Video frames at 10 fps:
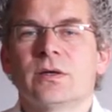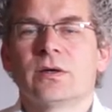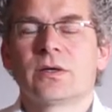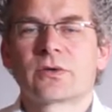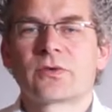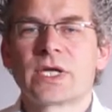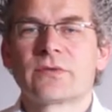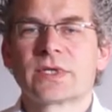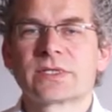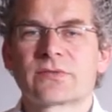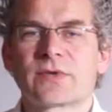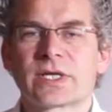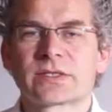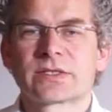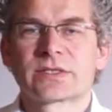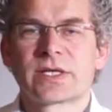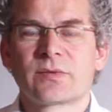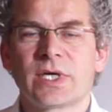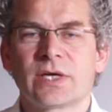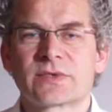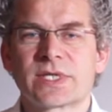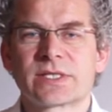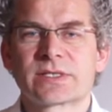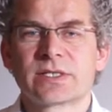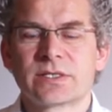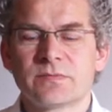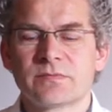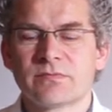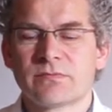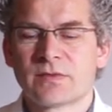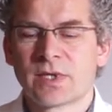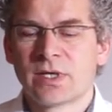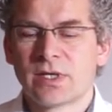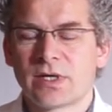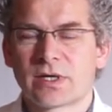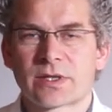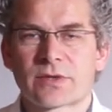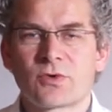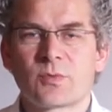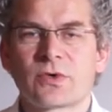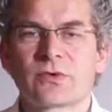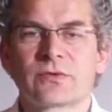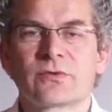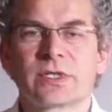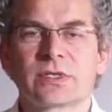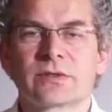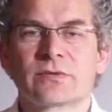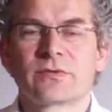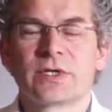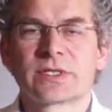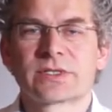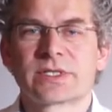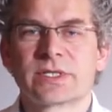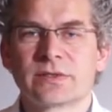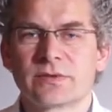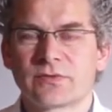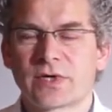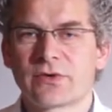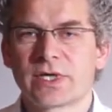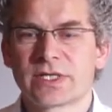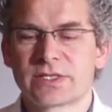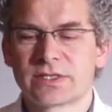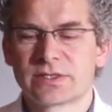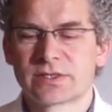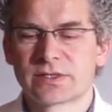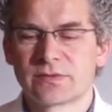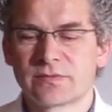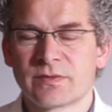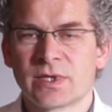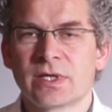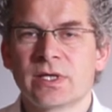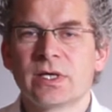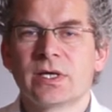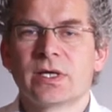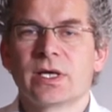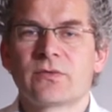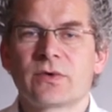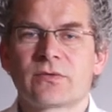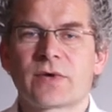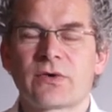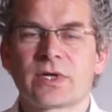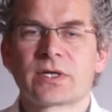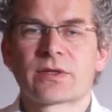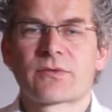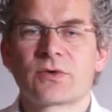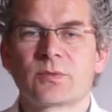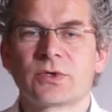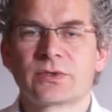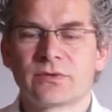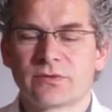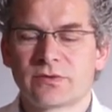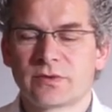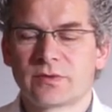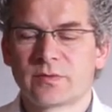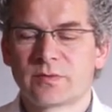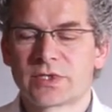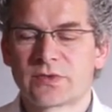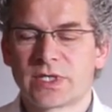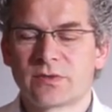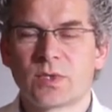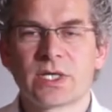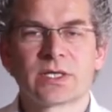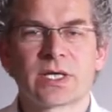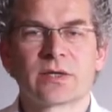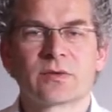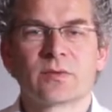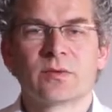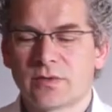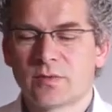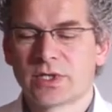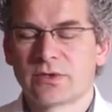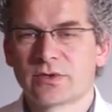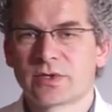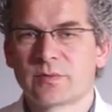Other relevance factors that we have tested are the throughput velocity variations. If you vary the throughput between 1 and 100